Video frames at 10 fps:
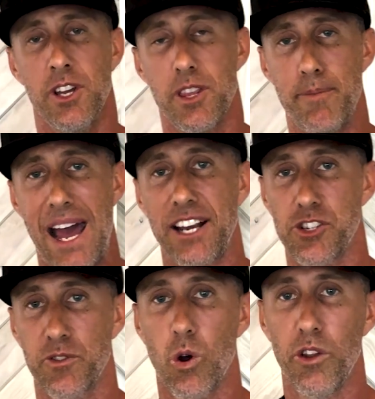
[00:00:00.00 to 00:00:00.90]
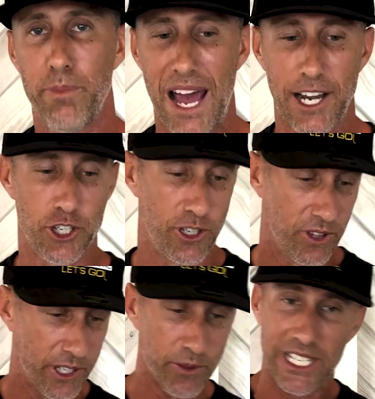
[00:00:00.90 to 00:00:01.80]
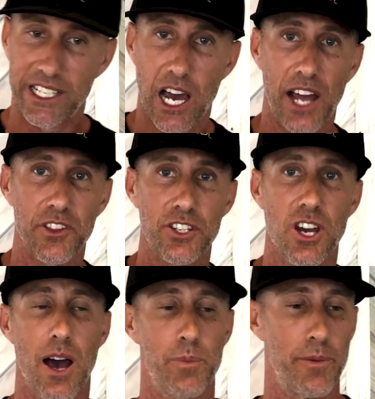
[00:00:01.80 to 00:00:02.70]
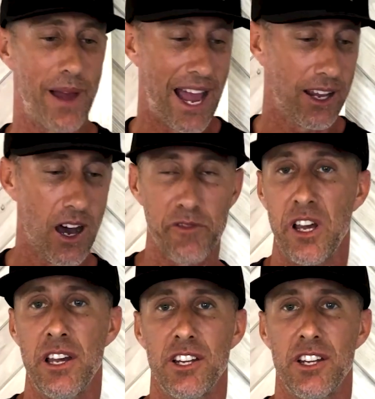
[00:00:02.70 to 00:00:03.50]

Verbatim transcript: The bags of cold patch, you literally cut the top of the bag off,